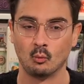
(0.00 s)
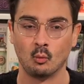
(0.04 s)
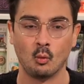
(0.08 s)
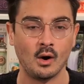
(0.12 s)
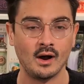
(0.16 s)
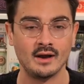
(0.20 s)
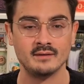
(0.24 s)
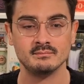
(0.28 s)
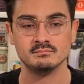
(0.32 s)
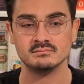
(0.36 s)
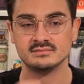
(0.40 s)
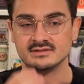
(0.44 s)

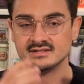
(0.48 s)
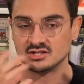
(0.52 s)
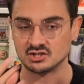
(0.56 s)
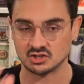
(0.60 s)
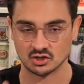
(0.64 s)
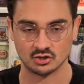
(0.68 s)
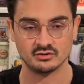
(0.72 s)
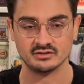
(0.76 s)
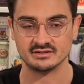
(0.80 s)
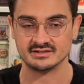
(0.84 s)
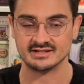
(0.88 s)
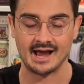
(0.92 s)
one
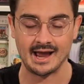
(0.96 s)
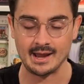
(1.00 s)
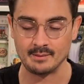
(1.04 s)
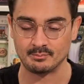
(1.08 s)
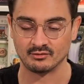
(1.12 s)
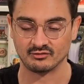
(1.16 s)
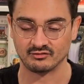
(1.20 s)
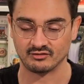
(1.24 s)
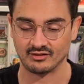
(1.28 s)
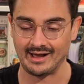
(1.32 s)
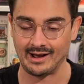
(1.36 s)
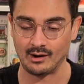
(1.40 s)
certain
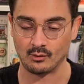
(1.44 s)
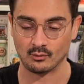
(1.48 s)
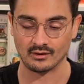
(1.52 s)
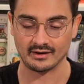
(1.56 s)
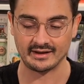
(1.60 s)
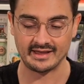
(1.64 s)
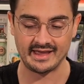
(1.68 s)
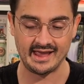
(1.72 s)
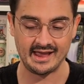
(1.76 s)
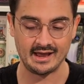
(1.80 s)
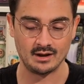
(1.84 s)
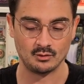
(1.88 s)
type of
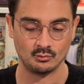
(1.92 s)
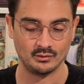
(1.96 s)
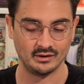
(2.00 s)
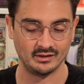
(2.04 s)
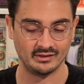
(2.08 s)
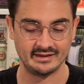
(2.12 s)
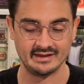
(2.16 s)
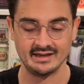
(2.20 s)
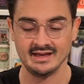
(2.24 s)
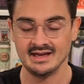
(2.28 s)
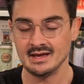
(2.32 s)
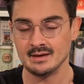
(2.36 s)
flower can't
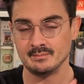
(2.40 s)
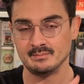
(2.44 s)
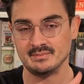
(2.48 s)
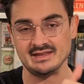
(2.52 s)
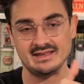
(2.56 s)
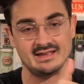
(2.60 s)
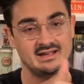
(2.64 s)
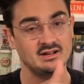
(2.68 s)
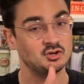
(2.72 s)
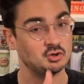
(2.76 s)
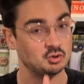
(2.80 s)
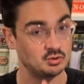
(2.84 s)
really
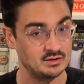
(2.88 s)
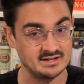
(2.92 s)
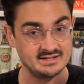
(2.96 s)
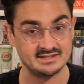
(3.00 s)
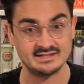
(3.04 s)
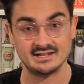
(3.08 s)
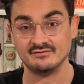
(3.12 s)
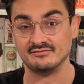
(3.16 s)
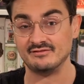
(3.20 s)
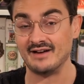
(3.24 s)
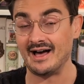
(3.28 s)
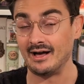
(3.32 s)
be
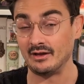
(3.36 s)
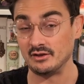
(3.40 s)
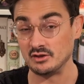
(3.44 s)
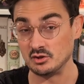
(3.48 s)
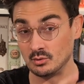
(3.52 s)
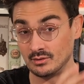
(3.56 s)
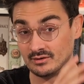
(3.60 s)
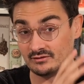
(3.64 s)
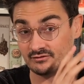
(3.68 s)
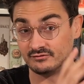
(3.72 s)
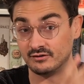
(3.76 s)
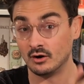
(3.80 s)
increased in
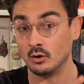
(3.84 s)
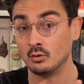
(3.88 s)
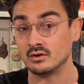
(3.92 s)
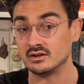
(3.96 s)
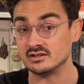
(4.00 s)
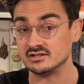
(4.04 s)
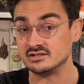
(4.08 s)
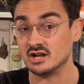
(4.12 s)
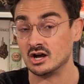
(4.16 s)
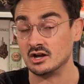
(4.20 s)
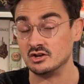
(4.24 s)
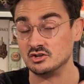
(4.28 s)
value and
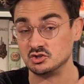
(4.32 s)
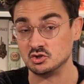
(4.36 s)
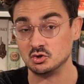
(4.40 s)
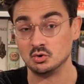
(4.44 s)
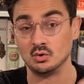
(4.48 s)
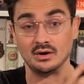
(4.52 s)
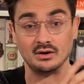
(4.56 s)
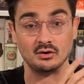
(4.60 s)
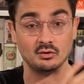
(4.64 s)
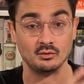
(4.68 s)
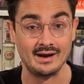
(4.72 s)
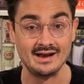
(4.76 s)
focused on
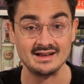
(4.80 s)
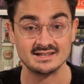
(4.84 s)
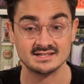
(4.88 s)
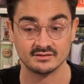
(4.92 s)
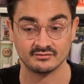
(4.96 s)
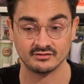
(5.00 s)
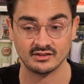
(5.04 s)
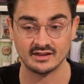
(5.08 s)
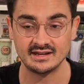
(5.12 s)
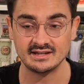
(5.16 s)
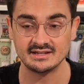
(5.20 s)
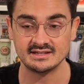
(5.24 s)
too
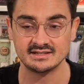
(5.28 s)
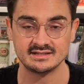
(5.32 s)
aggressively.